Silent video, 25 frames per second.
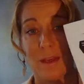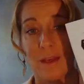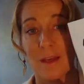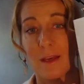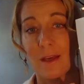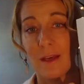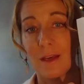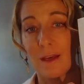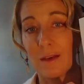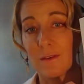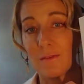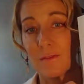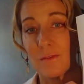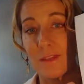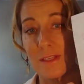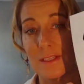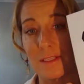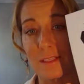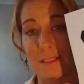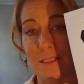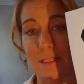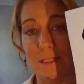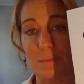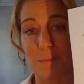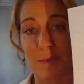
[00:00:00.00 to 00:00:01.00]

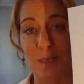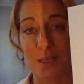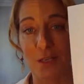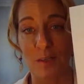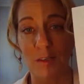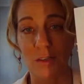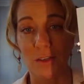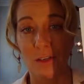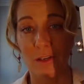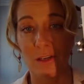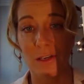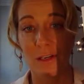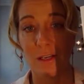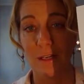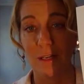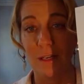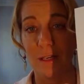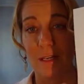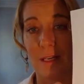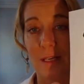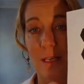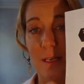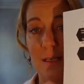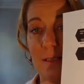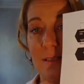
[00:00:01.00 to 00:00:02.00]
This picture
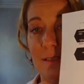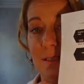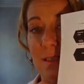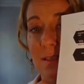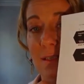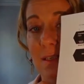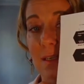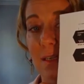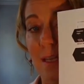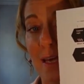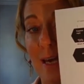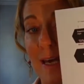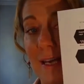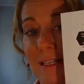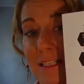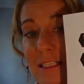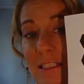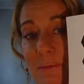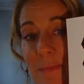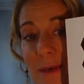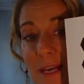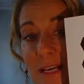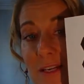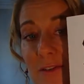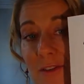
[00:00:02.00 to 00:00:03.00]
is the light
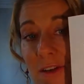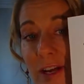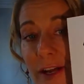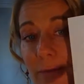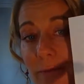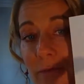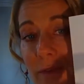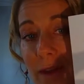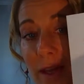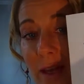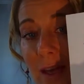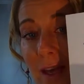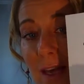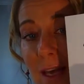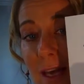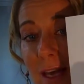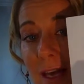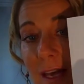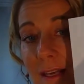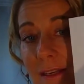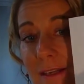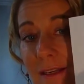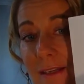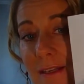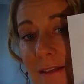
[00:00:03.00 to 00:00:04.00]
spectra,
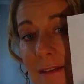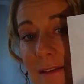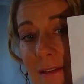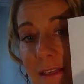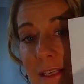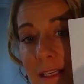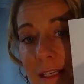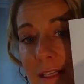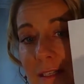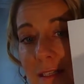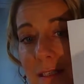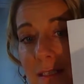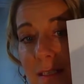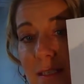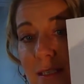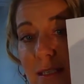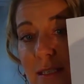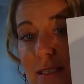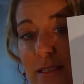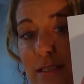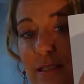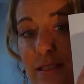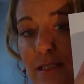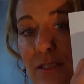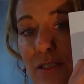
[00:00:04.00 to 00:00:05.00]
and this
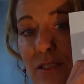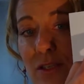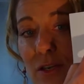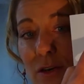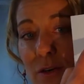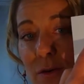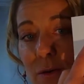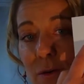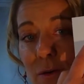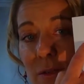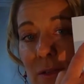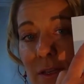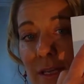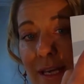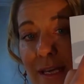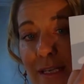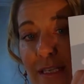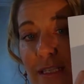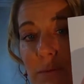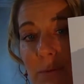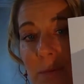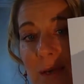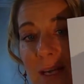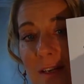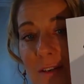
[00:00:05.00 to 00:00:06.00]
is the total light
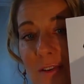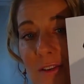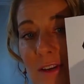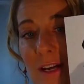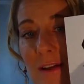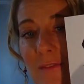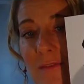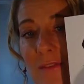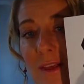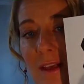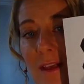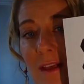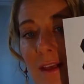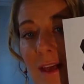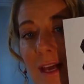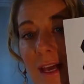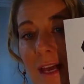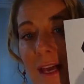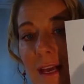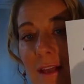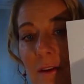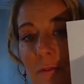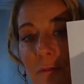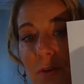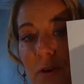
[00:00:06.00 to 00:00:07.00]
spectra.
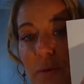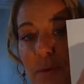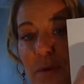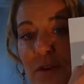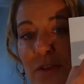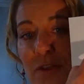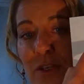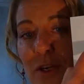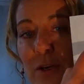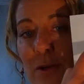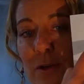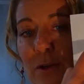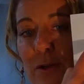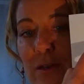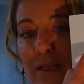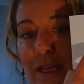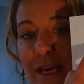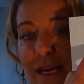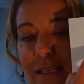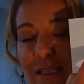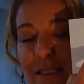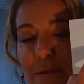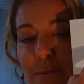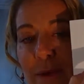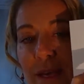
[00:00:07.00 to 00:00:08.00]
And from the total
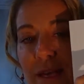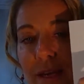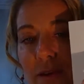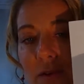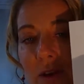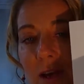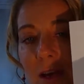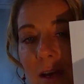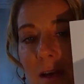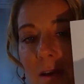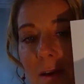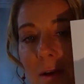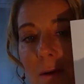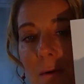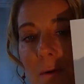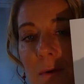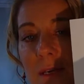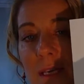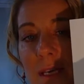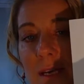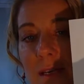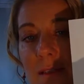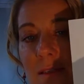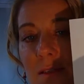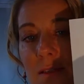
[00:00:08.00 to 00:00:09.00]
light spectra,
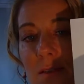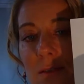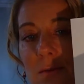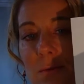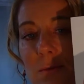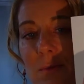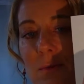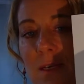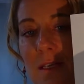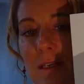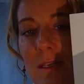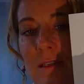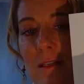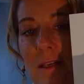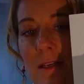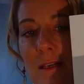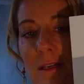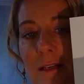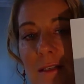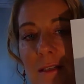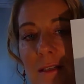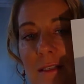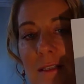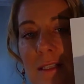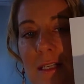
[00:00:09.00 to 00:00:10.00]
we as humans
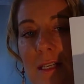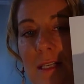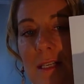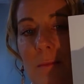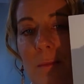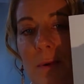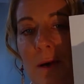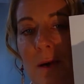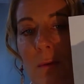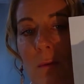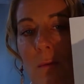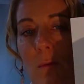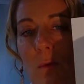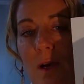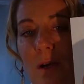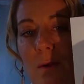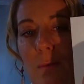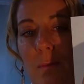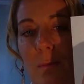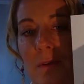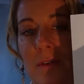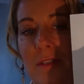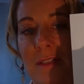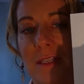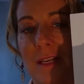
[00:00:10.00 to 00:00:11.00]
see about
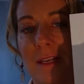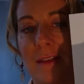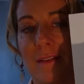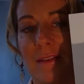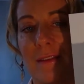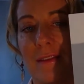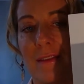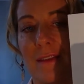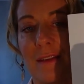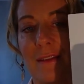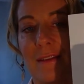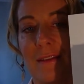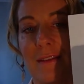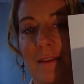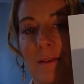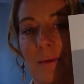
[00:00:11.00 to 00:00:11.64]
1%. This